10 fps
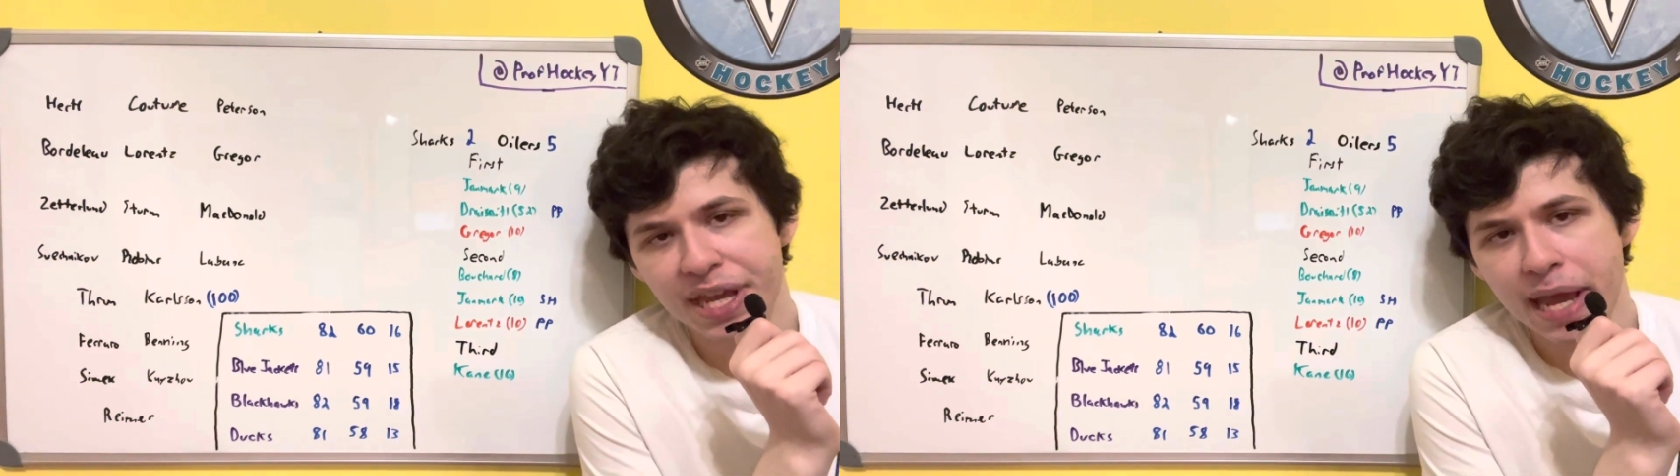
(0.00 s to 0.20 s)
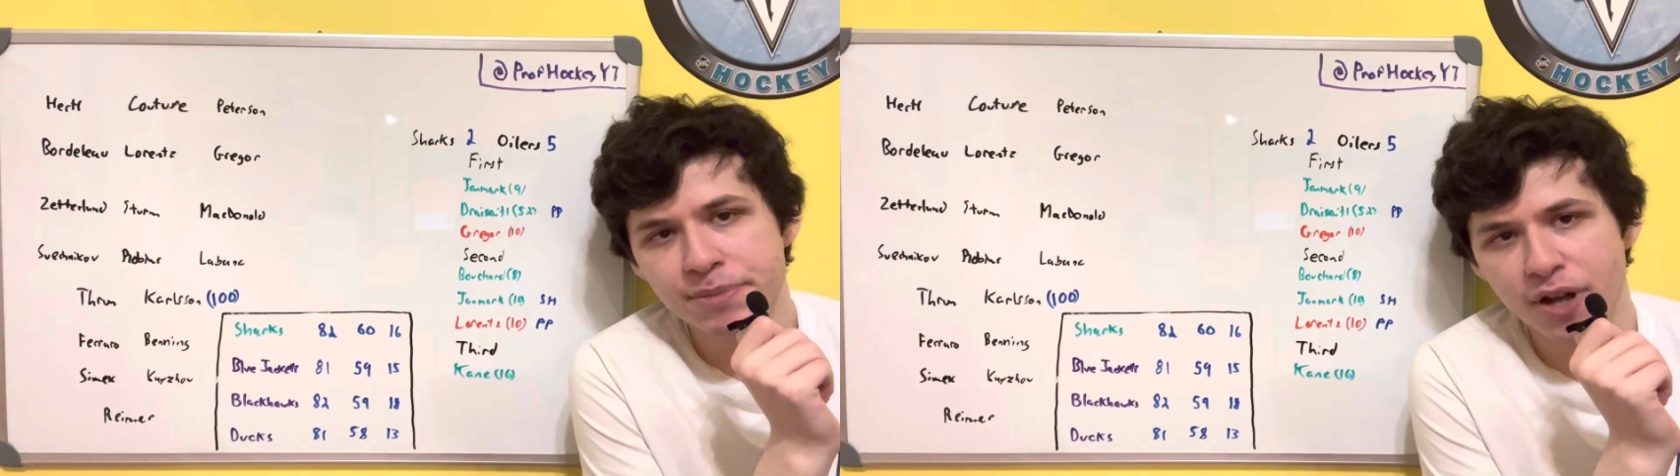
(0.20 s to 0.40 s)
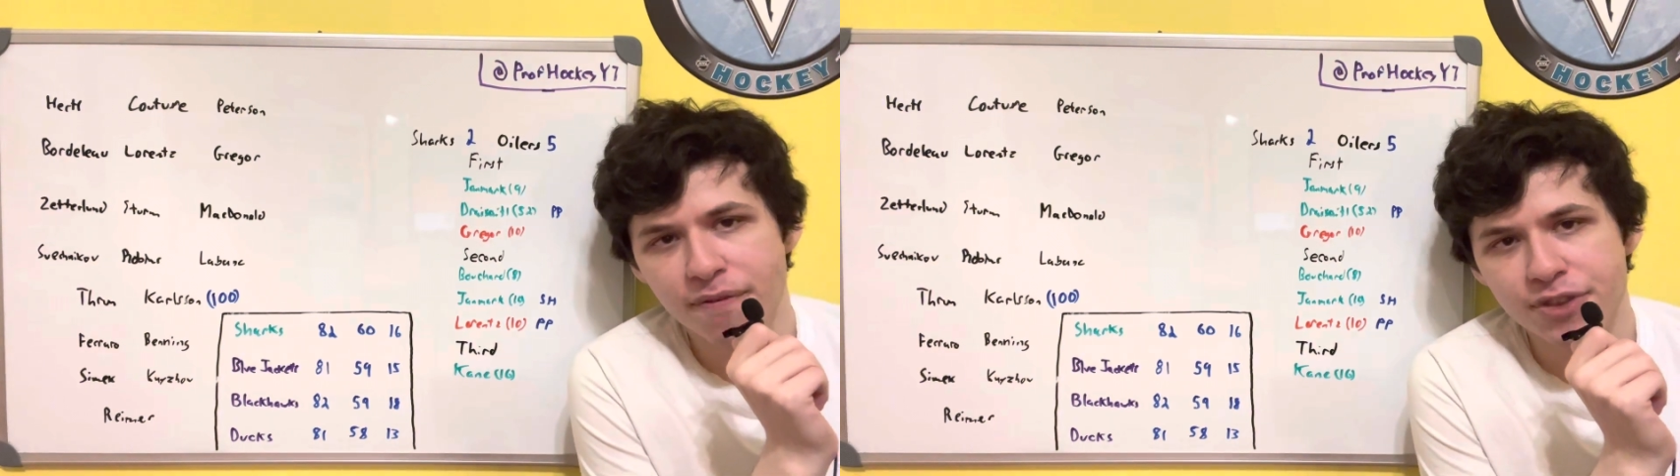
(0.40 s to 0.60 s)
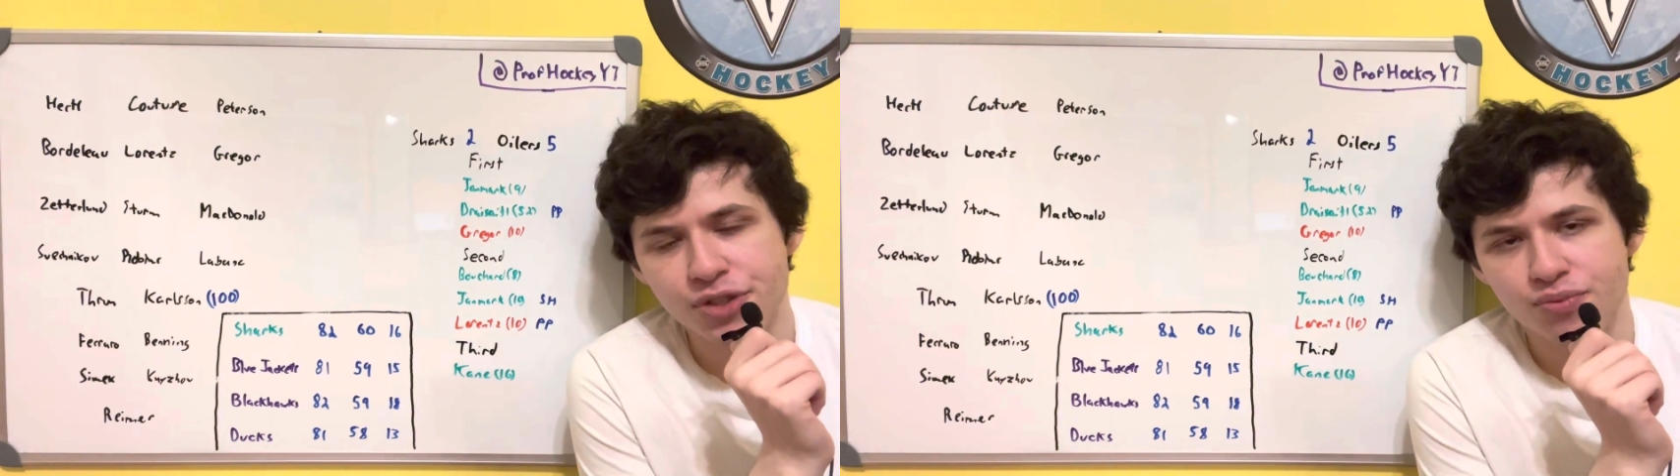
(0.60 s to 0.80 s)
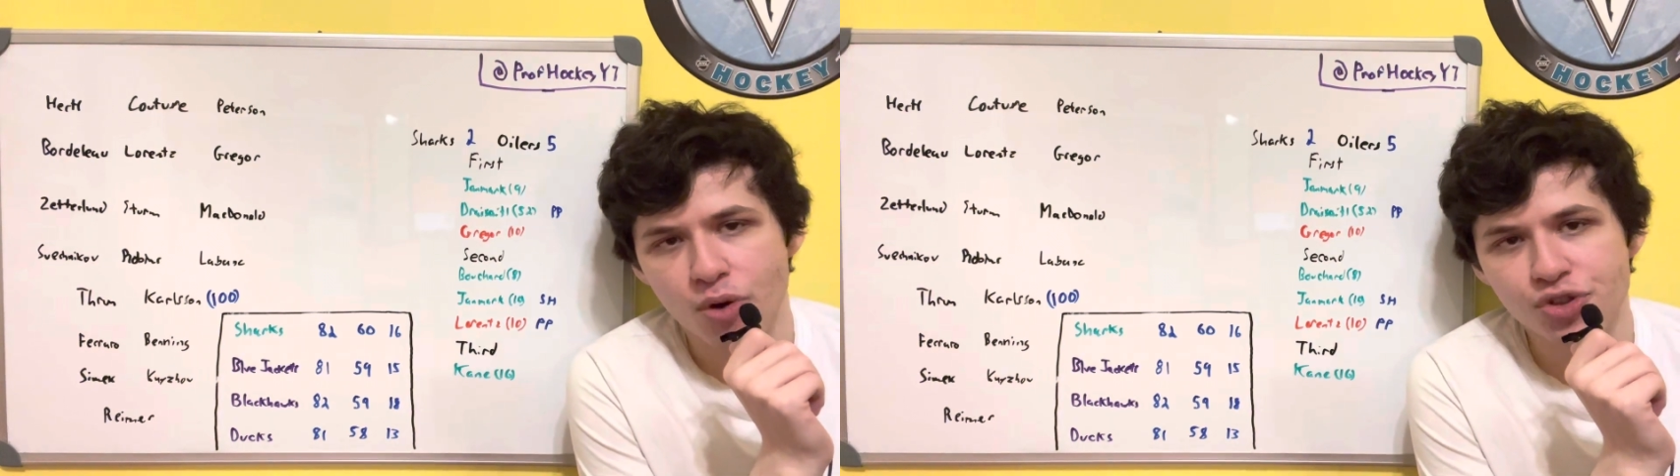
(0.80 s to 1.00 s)
games of
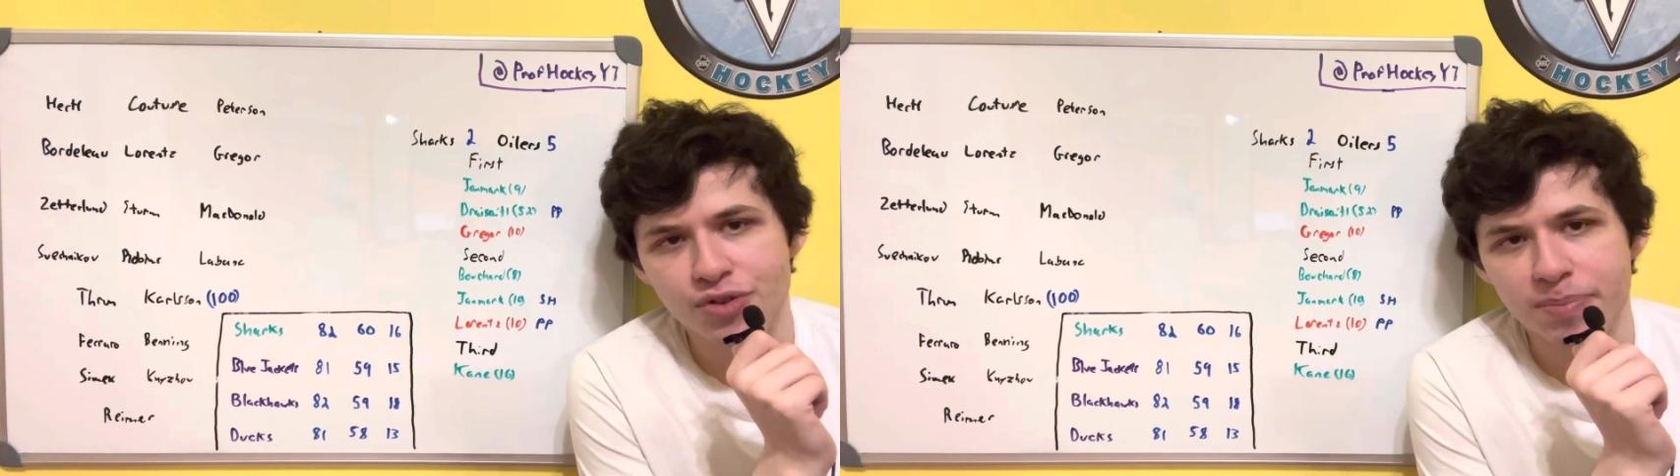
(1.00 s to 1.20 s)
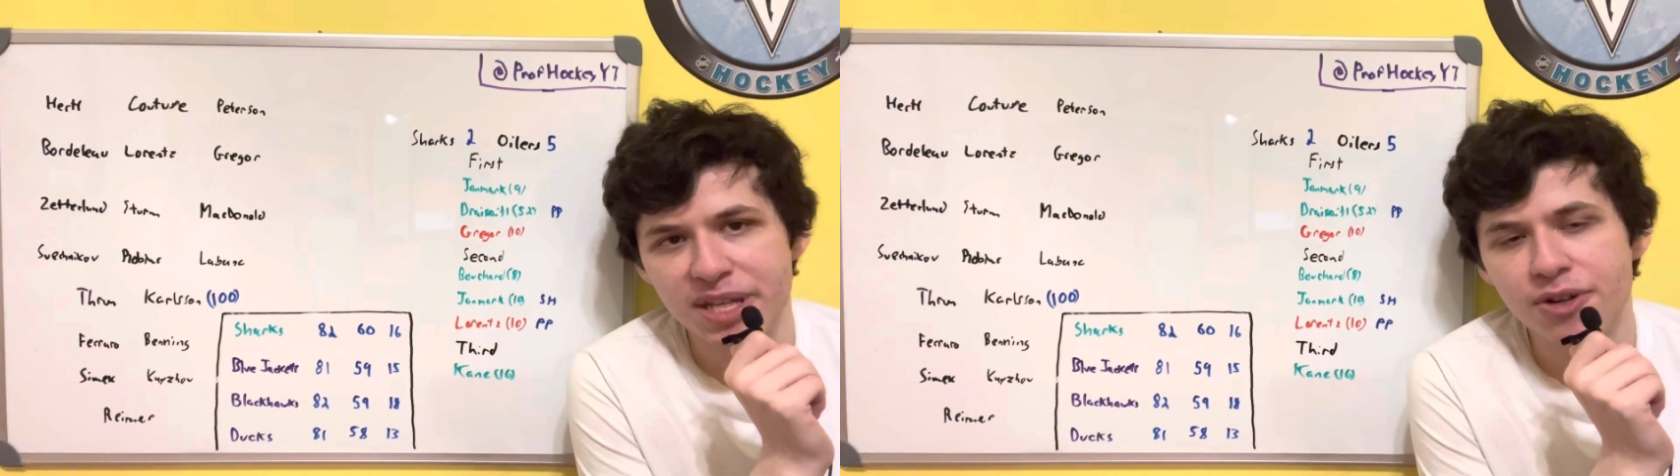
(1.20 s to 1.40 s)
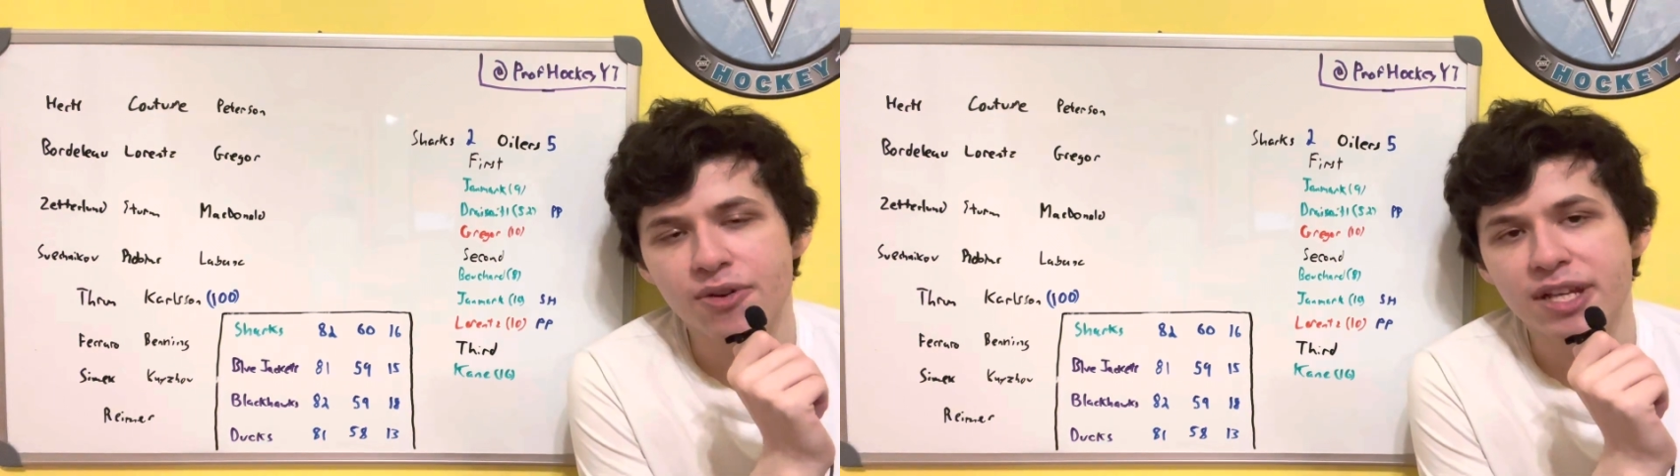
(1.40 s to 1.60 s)
this road trip here,